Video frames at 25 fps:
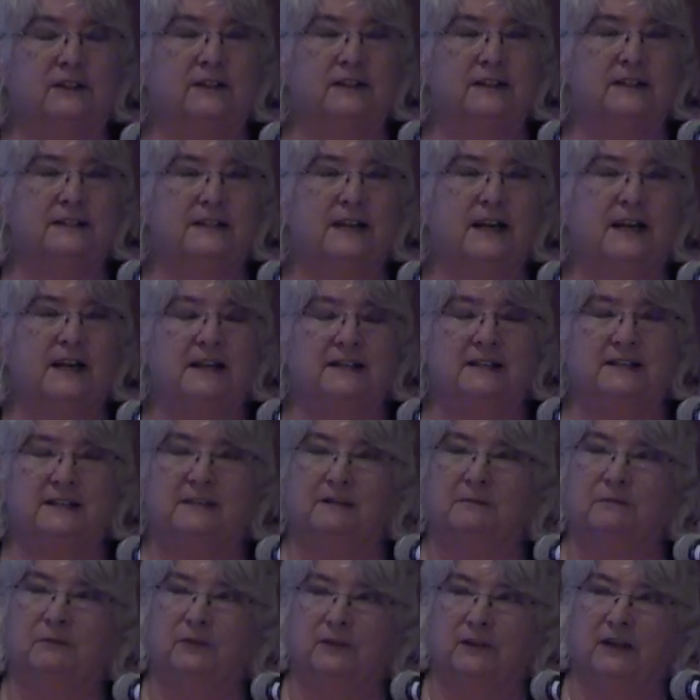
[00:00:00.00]
has had
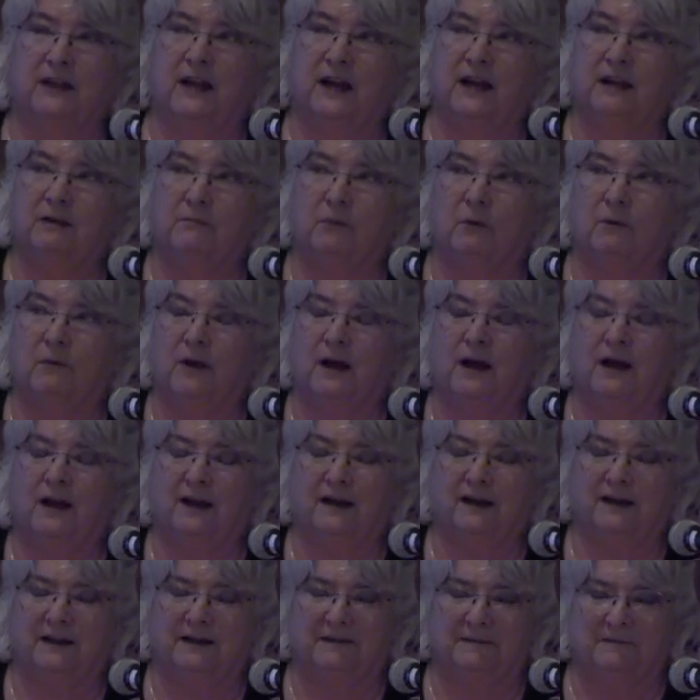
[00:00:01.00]
some real high
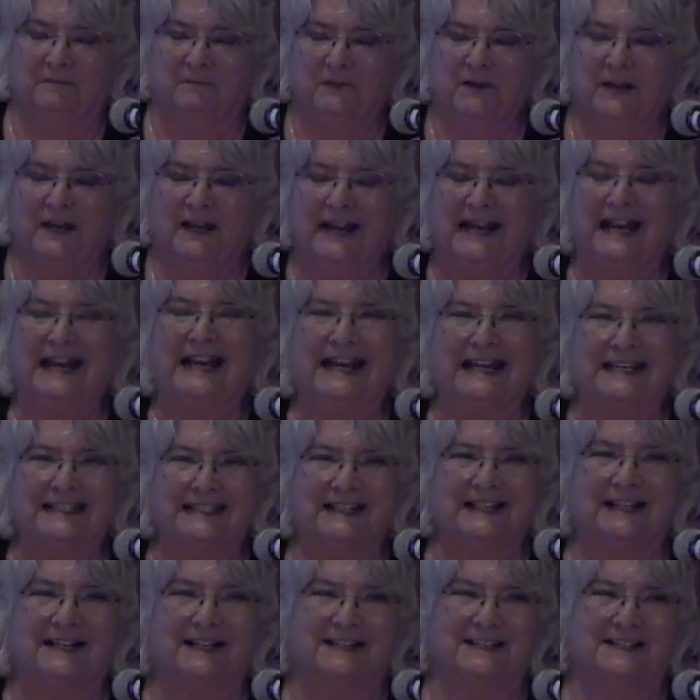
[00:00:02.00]

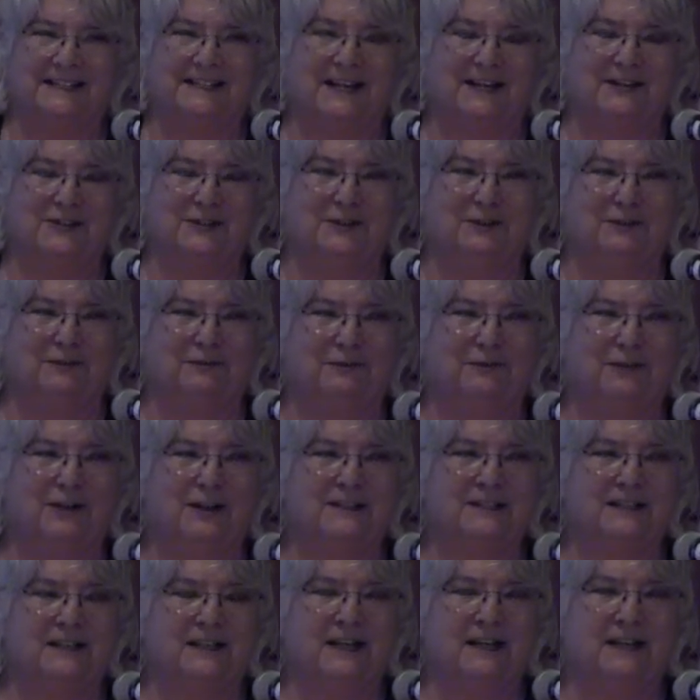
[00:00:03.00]
anti-statute of
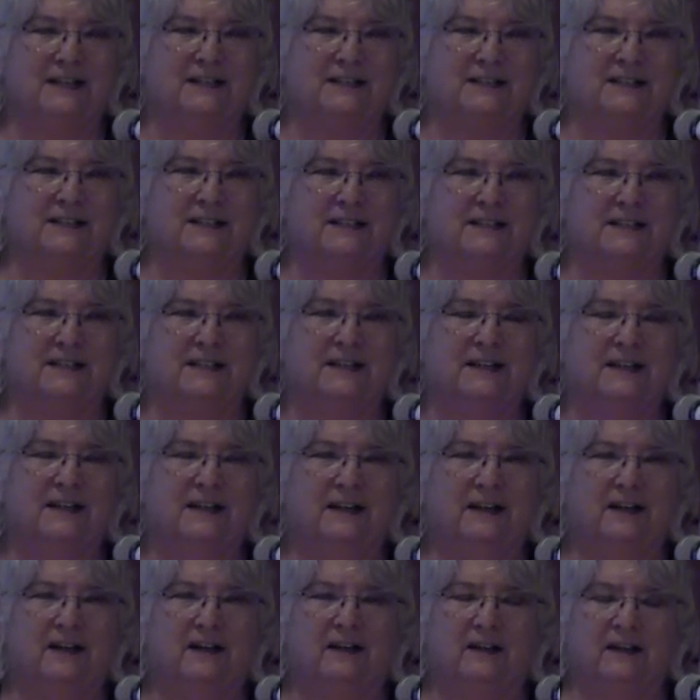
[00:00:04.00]
frauds cases,
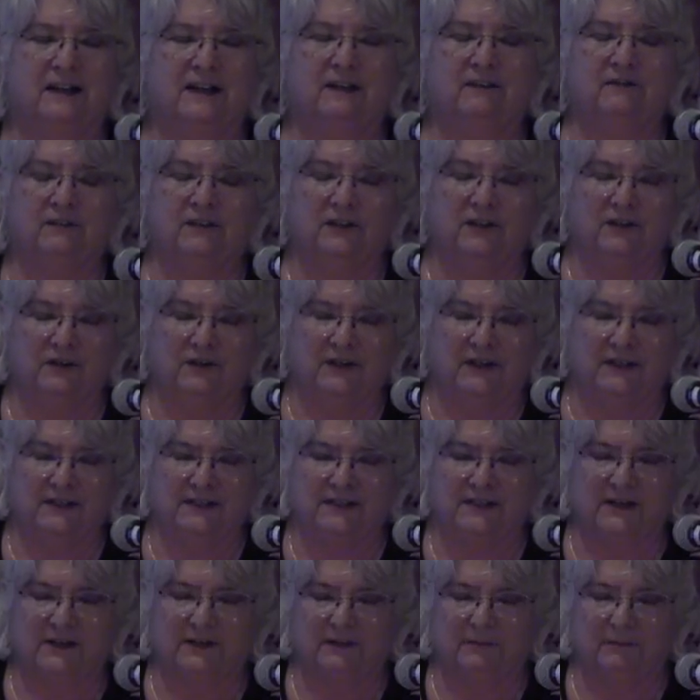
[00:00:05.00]
even though it is
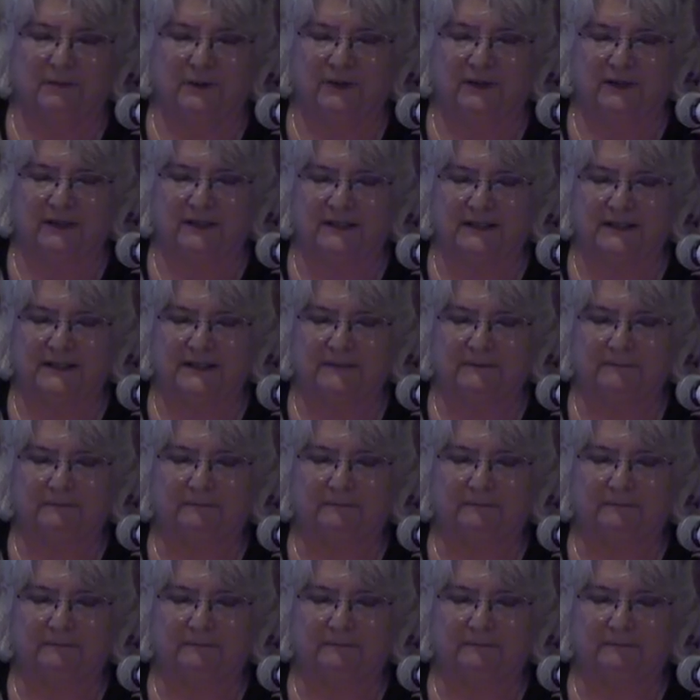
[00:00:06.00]
on the books.